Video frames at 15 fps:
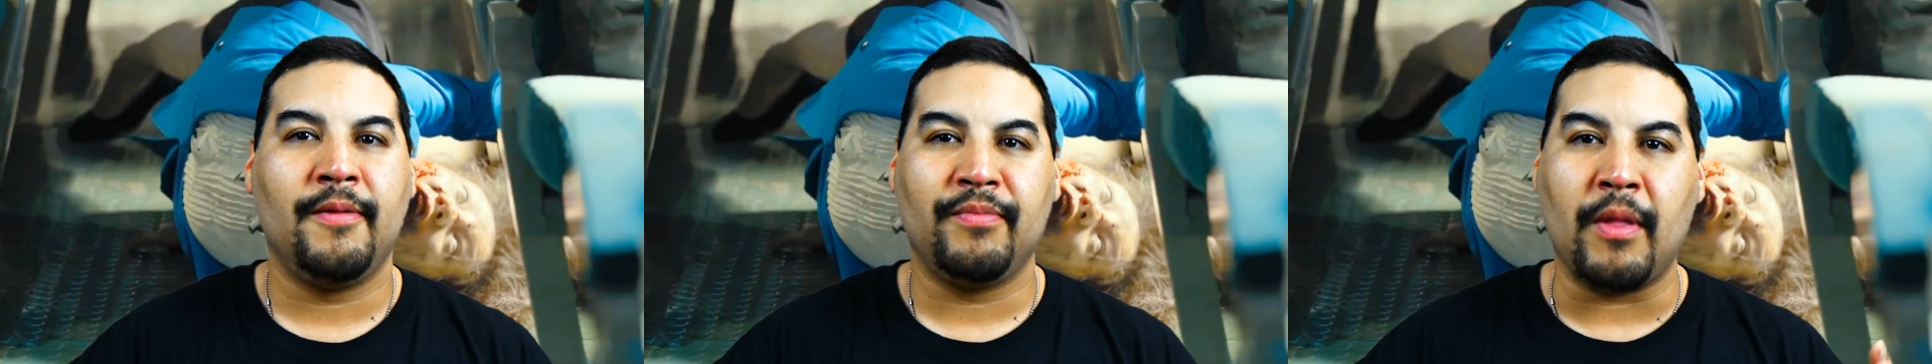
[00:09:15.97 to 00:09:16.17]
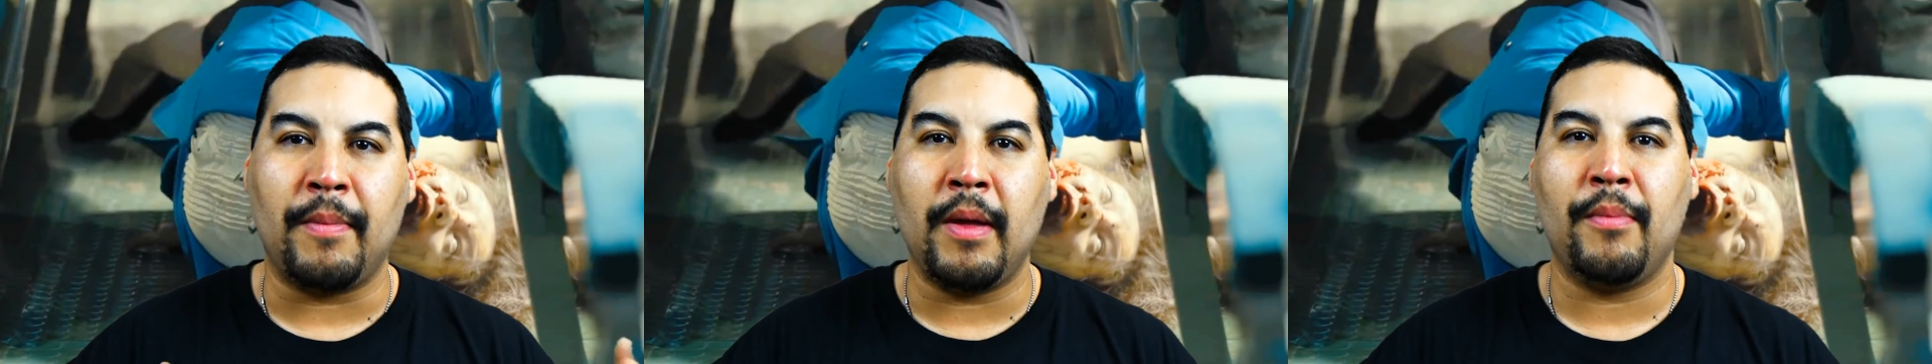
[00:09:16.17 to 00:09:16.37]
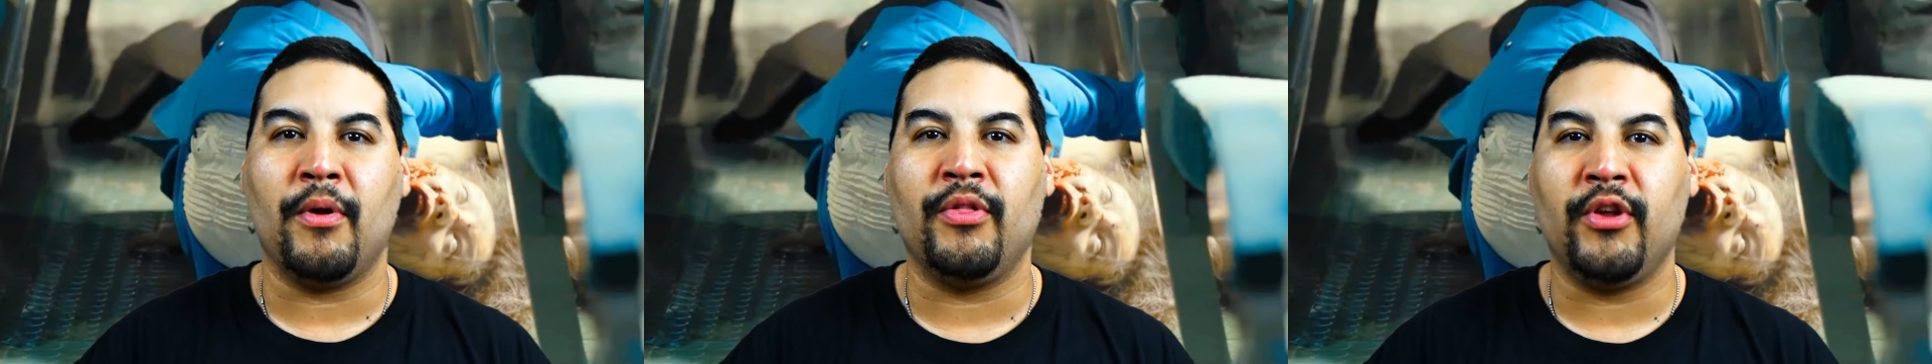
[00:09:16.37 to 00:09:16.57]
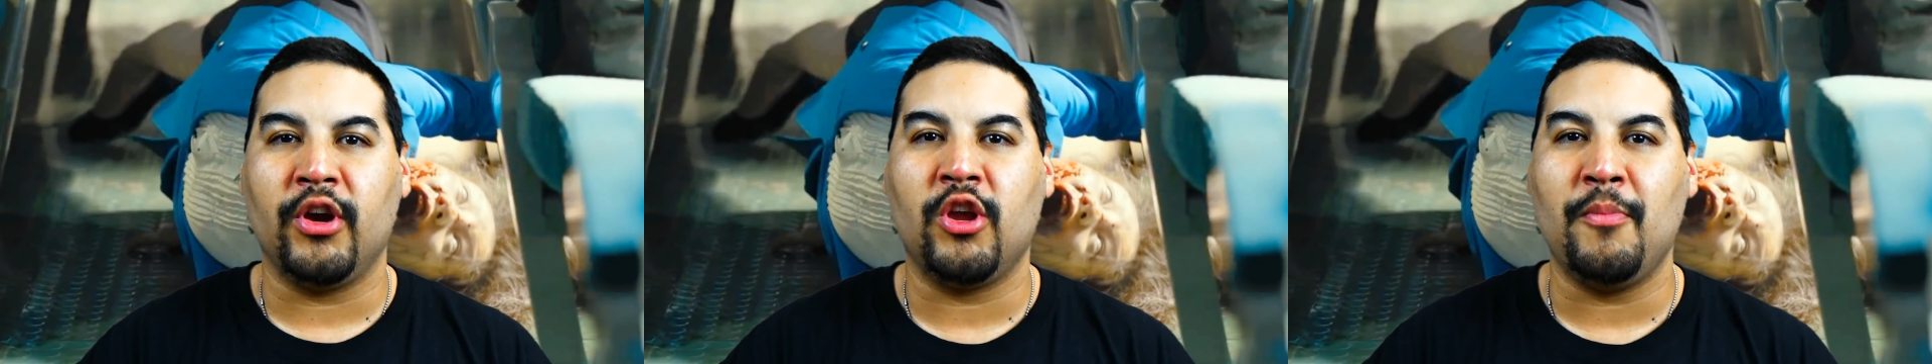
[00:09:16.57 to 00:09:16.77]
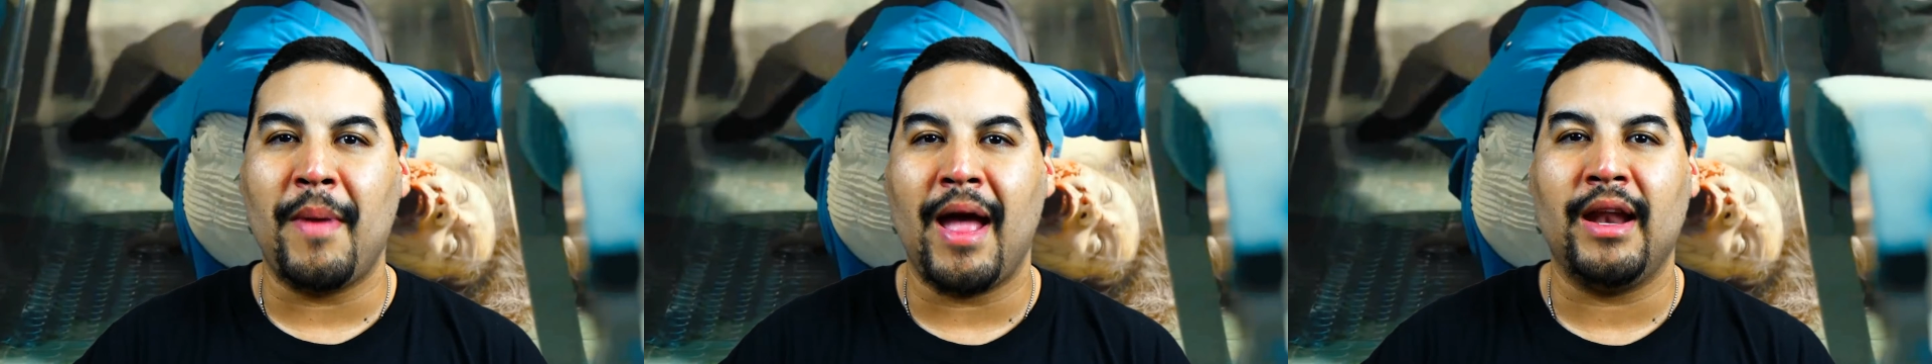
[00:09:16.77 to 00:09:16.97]
the people and their
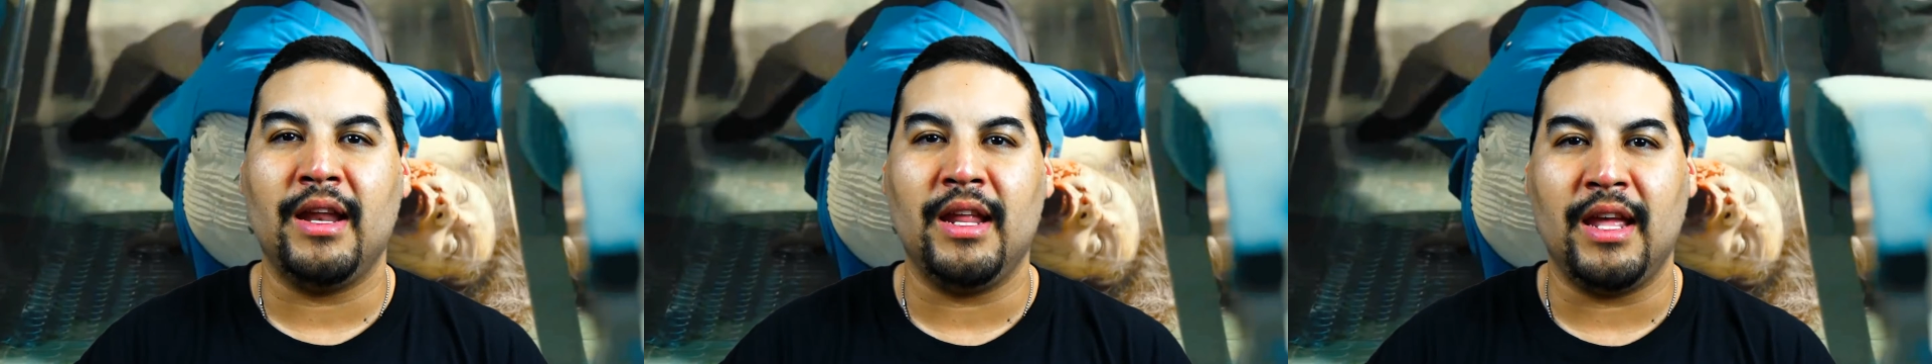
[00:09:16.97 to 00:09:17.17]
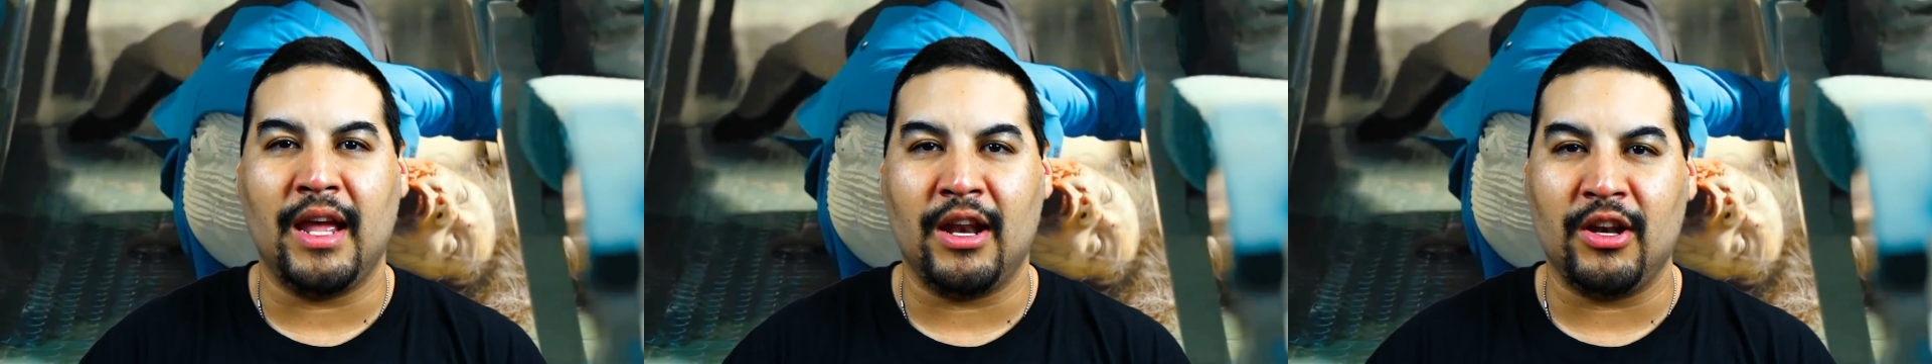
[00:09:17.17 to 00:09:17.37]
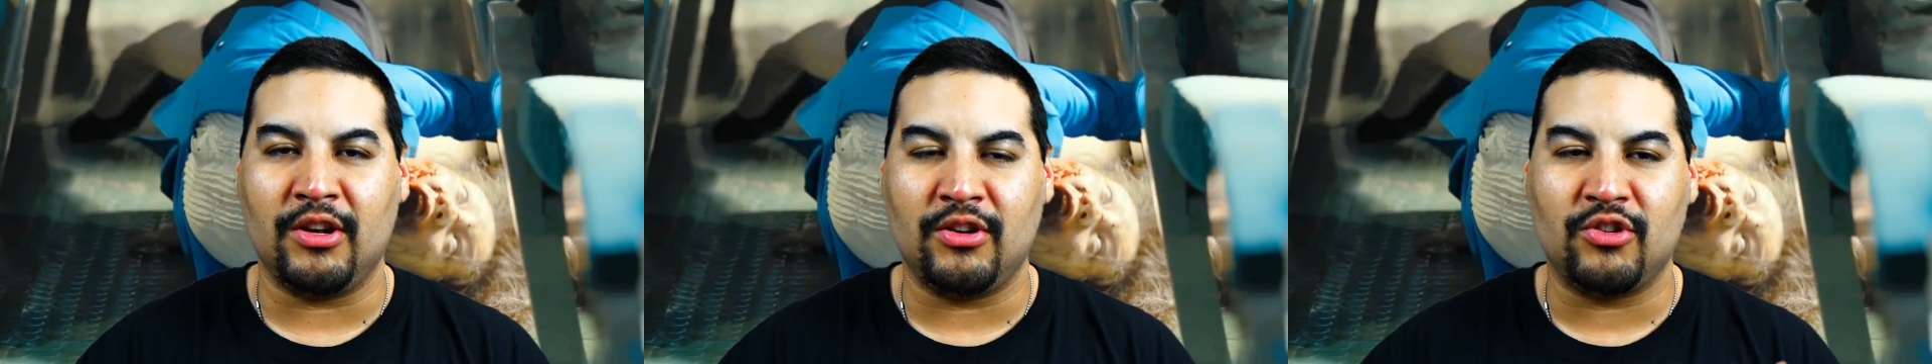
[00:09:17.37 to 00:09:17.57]
humanity and